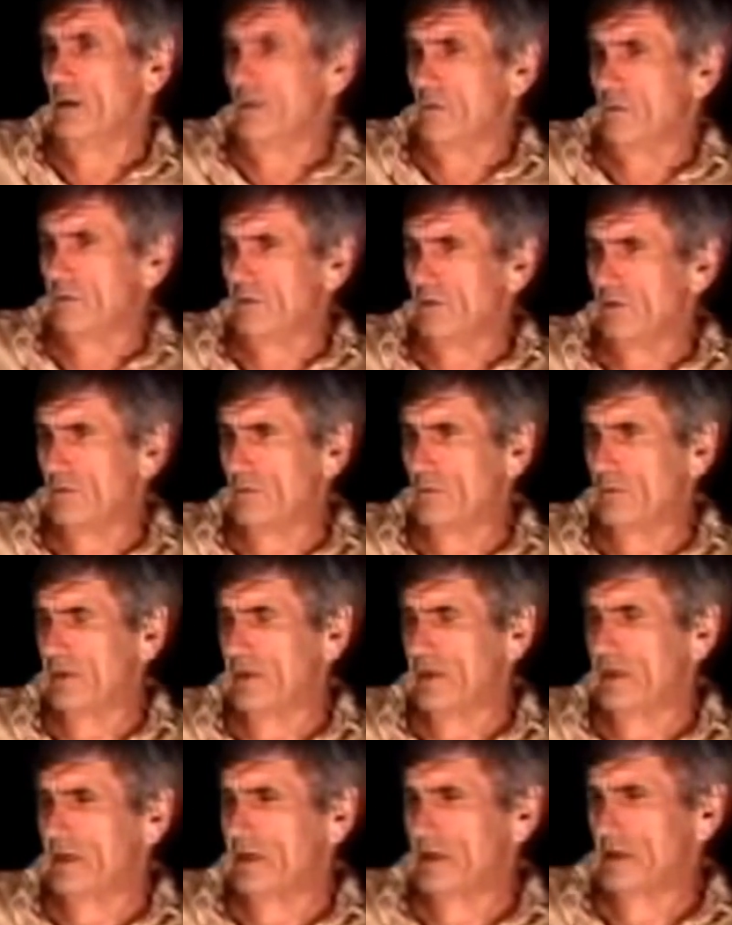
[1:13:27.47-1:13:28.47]
When you're
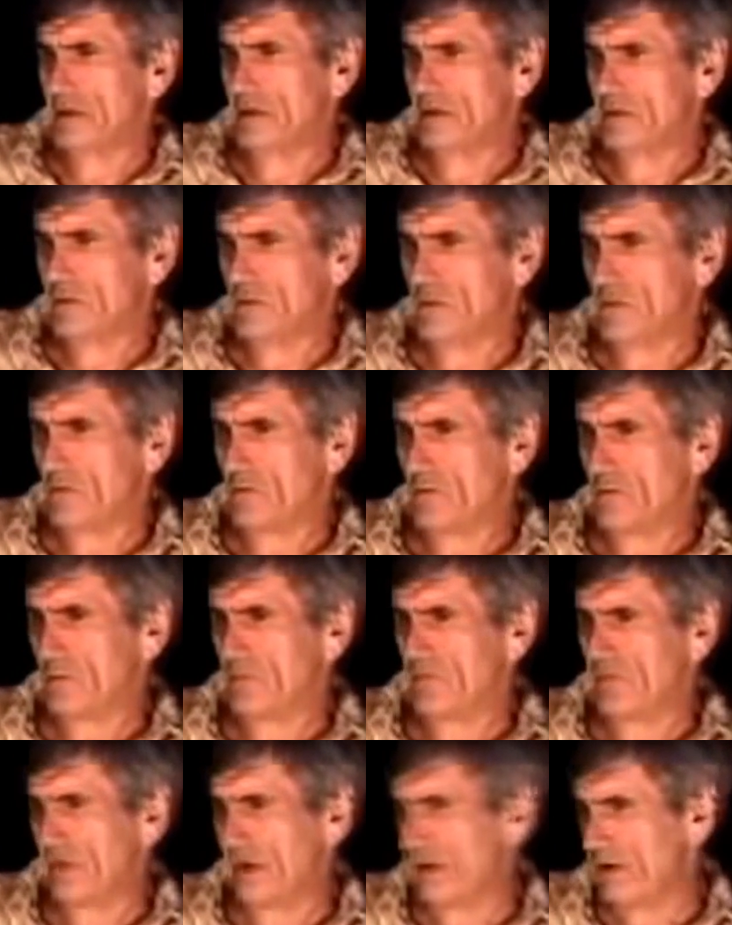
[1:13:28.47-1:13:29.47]
really in touch with your own
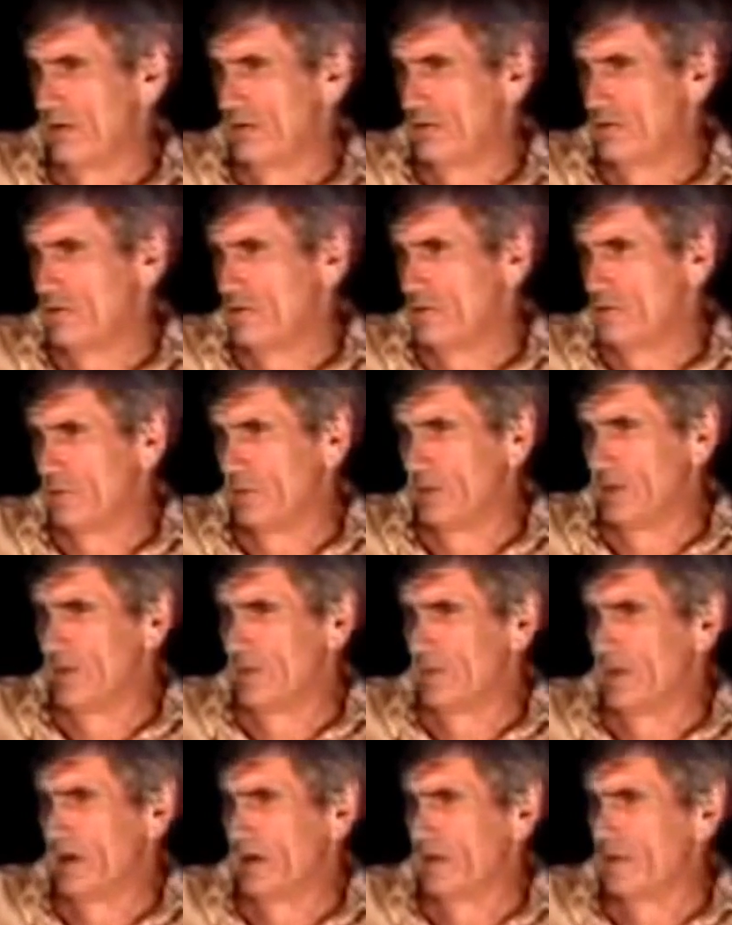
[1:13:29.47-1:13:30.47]
values, you play
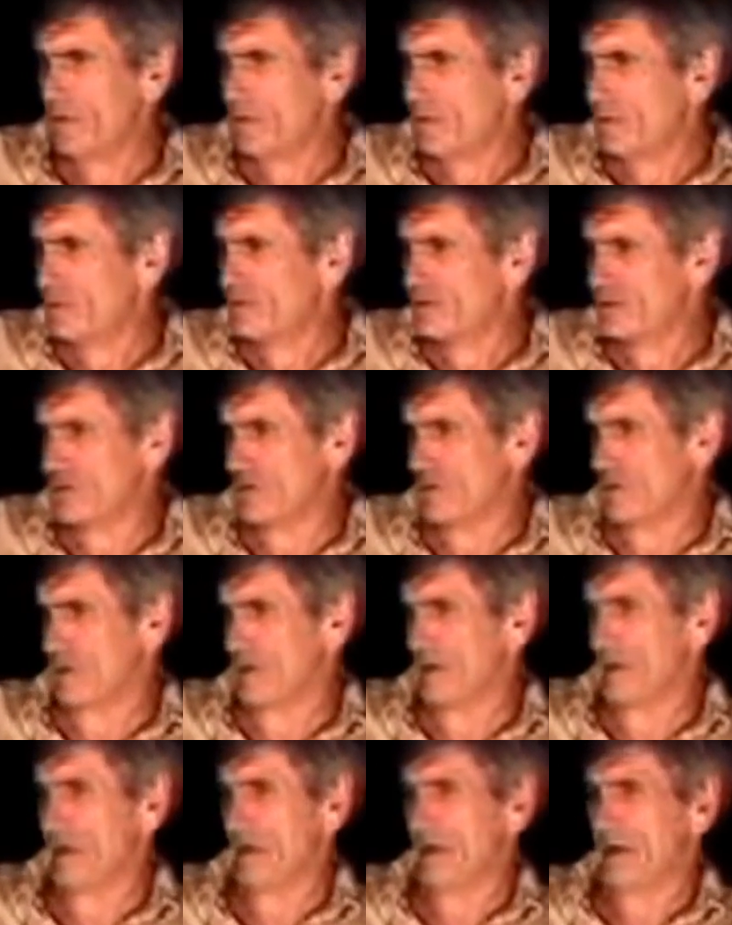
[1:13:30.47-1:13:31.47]
by your own
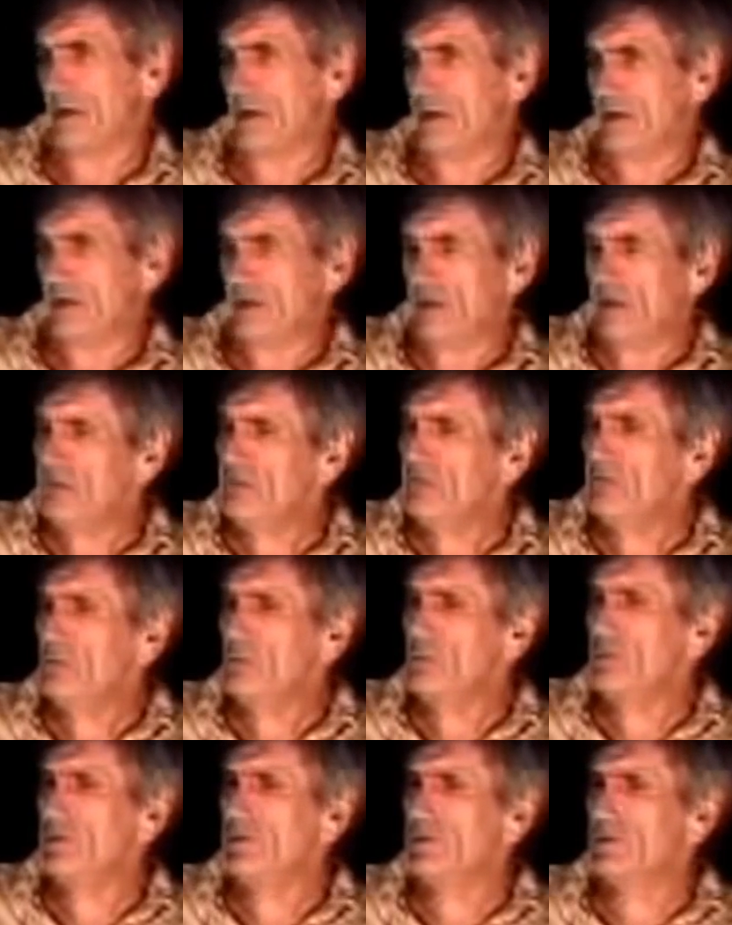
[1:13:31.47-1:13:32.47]
story, even
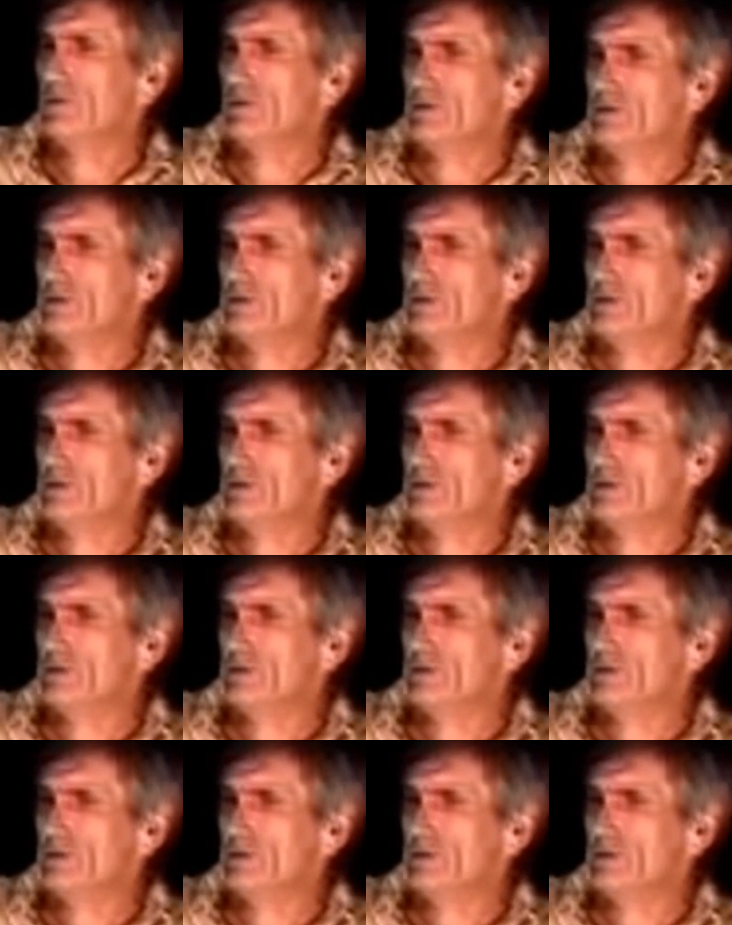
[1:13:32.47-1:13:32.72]
when you're